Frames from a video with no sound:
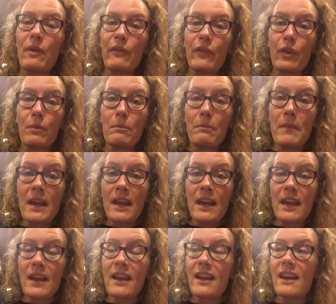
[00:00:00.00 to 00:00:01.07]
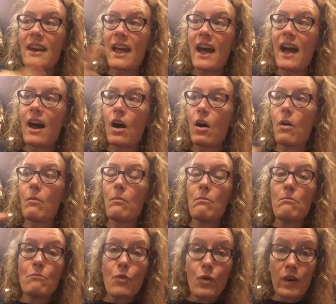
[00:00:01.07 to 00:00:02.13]
But for me now,
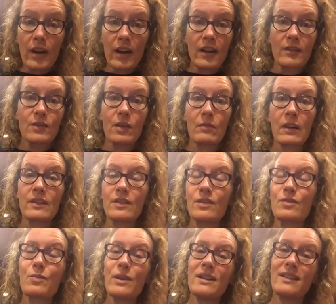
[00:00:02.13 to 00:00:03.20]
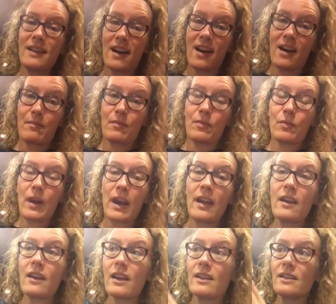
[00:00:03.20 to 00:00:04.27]
mornings are my sweet time,
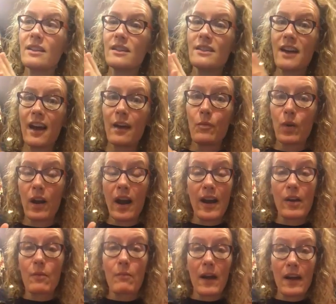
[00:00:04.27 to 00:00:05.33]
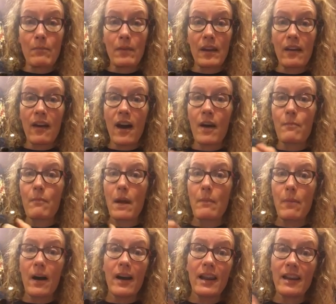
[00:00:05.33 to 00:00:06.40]
right? It's the time where I don't mind being up, my
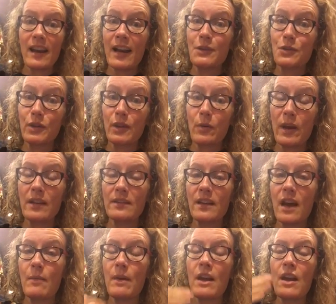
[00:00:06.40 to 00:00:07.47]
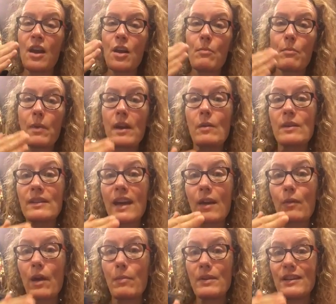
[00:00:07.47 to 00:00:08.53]
body naturally wakes up, but it was
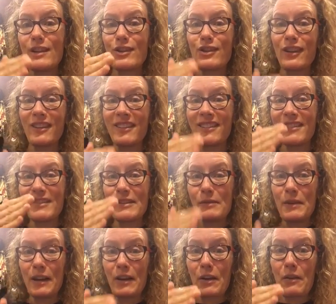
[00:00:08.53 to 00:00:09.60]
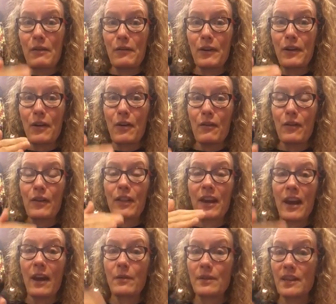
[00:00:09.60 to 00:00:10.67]
that repetition, doing it over and over,
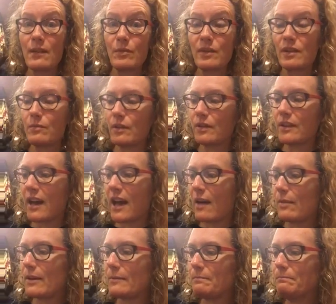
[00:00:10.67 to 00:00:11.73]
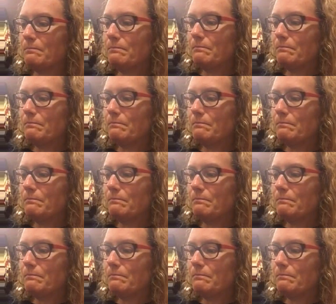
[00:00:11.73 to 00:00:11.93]
that I was able to build a habit.